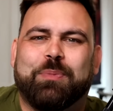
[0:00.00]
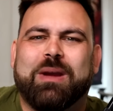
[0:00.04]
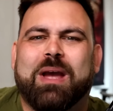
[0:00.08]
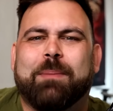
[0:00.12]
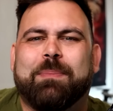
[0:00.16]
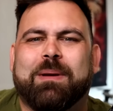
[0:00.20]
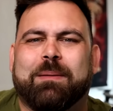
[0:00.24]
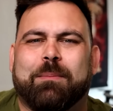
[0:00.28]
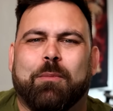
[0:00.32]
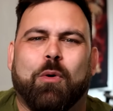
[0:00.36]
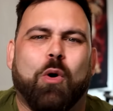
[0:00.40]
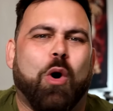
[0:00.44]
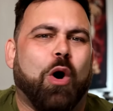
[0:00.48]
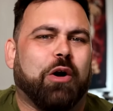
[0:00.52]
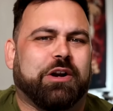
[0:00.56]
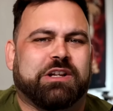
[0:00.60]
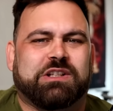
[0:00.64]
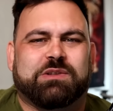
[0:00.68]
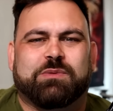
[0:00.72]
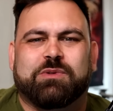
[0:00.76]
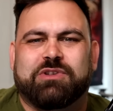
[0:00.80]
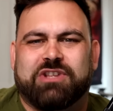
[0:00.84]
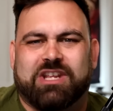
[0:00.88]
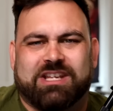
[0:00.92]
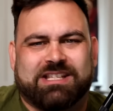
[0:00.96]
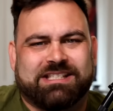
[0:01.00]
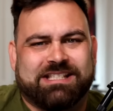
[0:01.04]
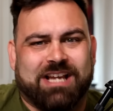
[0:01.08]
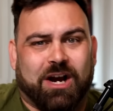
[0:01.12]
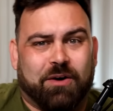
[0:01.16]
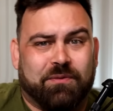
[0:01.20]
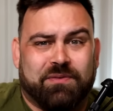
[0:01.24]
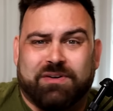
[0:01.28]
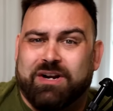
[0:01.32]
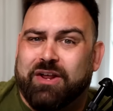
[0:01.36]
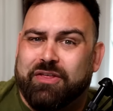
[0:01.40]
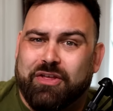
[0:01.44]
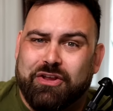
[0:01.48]
Be a bit more honest with
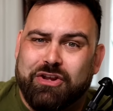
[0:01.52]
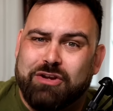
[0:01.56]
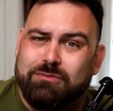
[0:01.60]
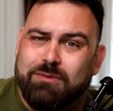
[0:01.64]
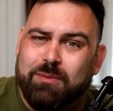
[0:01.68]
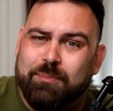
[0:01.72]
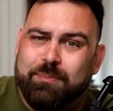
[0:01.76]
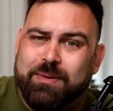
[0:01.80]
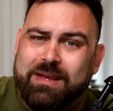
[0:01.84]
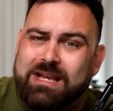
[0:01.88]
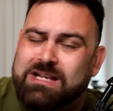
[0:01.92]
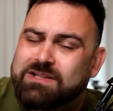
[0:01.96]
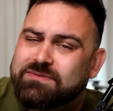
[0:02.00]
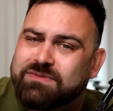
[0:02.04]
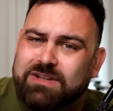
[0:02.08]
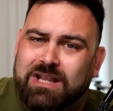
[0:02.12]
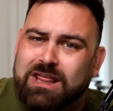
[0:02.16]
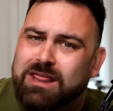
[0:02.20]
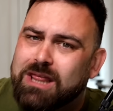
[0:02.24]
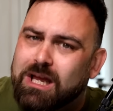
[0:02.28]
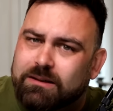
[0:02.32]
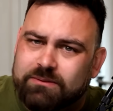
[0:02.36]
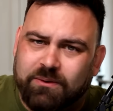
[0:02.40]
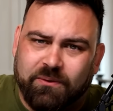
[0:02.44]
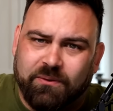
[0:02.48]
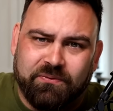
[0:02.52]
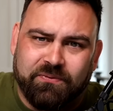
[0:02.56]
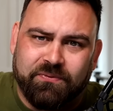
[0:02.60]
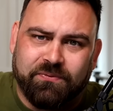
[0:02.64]
yourself and other human beings, for the love of